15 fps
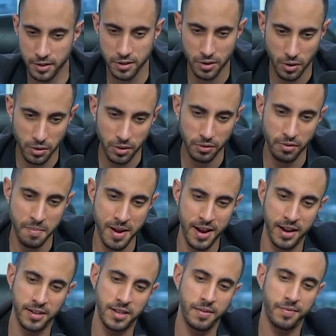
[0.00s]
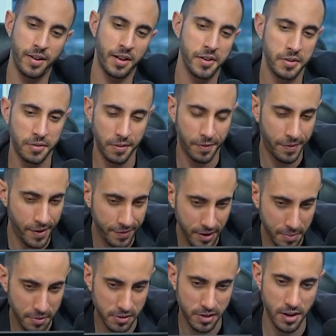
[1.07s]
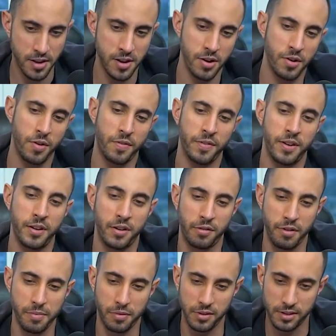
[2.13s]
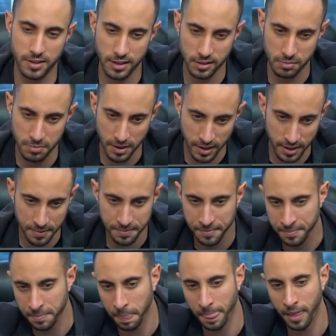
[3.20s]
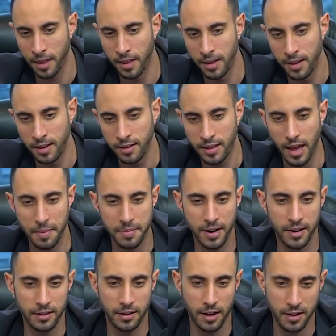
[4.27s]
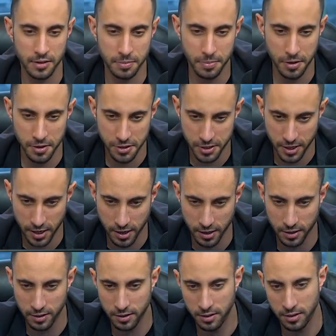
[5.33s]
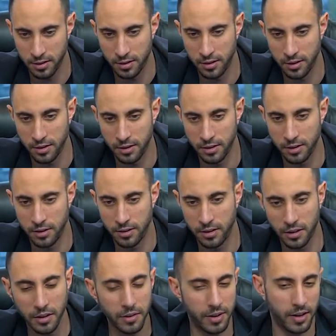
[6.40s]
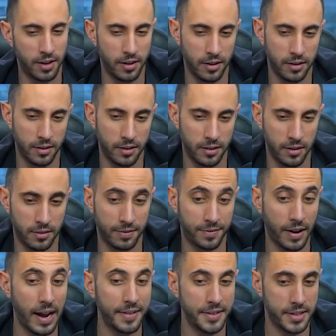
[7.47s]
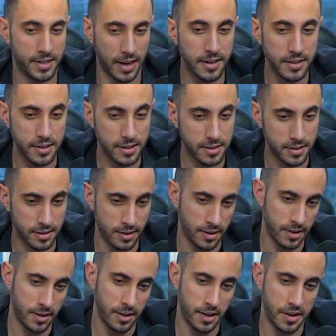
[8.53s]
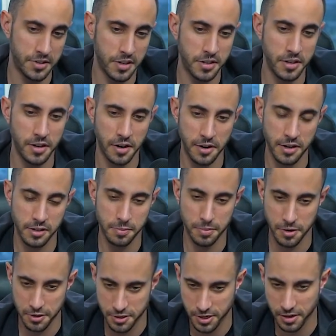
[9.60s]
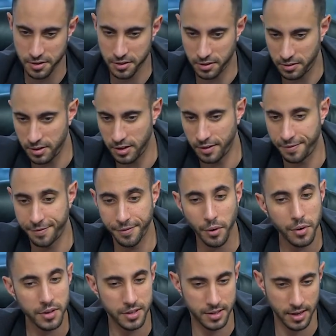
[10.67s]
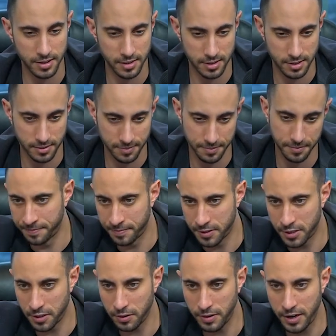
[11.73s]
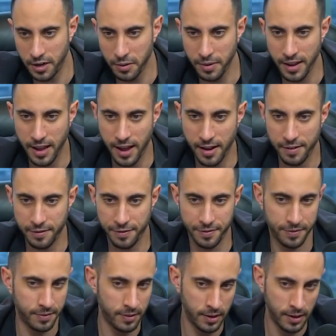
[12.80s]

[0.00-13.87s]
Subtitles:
Total remaining deep value grew 50% year over year to 3.6 billion. GAAP net loss per share diluted of 5 cents. Adjusted earnings per share diluted of 4 cents. So here we have